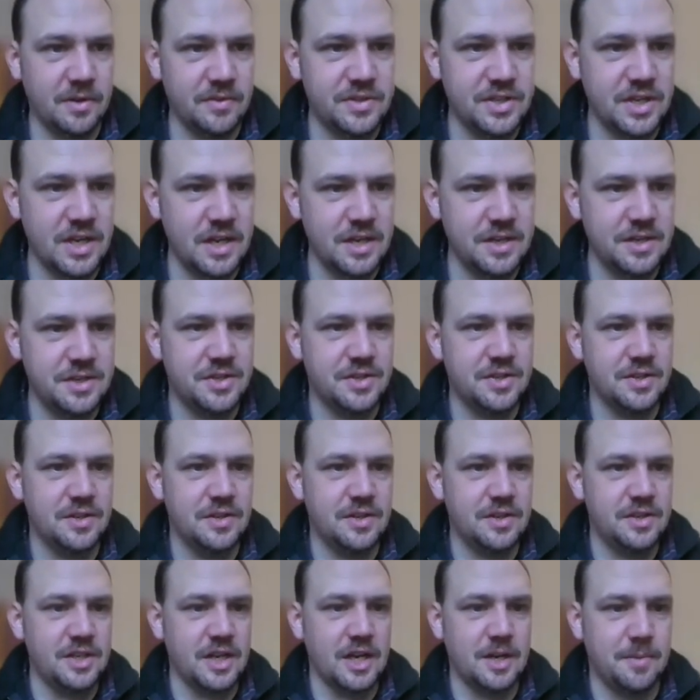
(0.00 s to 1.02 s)
of turns,
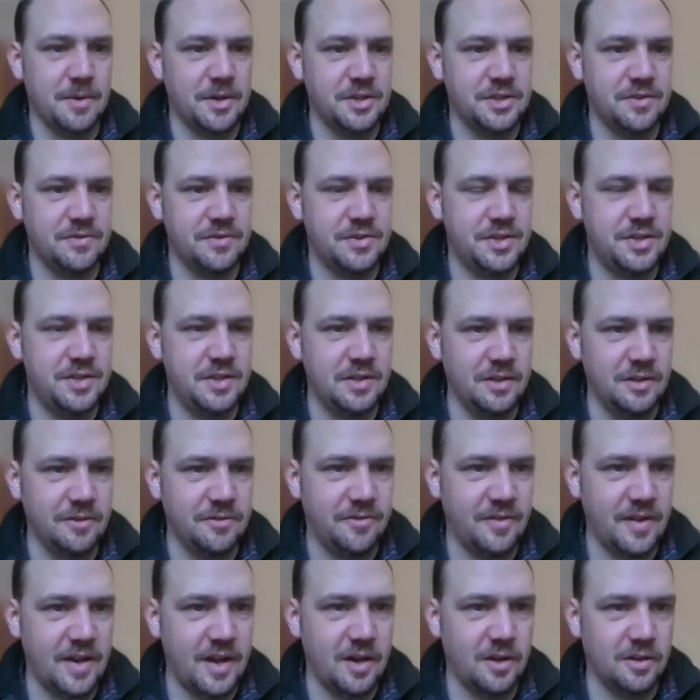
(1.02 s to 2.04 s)
the Jacobites have still
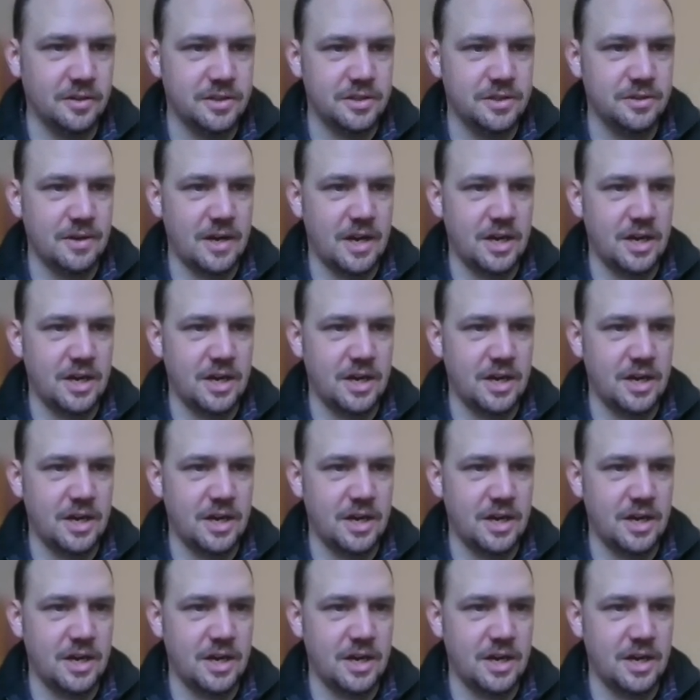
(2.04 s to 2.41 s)
failed to